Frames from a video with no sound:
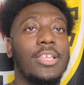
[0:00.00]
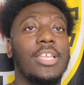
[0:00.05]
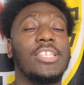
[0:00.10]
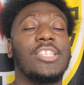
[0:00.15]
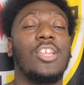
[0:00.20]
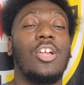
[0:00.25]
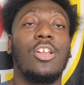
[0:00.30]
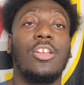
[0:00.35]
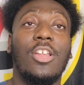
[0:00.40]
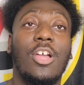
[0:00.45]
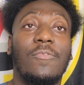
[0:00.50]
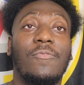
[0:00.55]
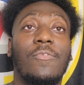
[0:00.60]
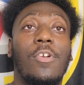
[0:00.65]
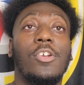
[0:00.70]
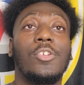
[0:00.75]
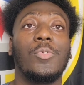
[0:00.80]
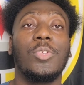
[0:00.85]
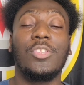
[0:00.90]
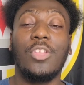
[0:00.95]
And starting off
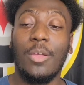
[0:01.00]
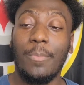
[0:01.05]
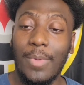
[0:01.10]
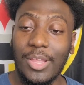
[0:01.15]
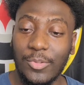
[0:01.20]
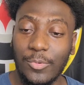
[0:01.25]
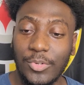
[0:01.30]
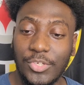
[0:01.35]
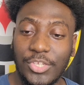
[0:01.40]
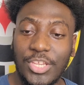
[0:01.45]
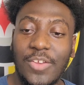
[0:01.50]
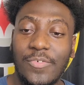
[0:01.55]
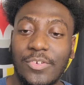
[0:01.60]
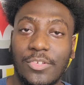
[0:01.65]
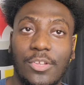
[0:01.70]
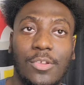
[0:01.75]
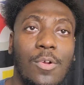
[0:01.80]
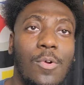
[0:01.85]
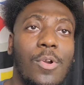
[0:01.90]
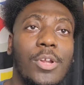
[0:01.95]
first, we talk about the receivers,
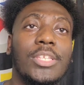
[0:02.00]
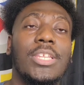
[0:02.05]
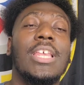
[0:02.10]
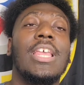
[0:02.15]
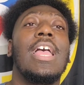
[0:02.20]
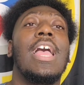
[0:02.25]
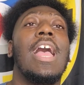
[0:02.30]
of course.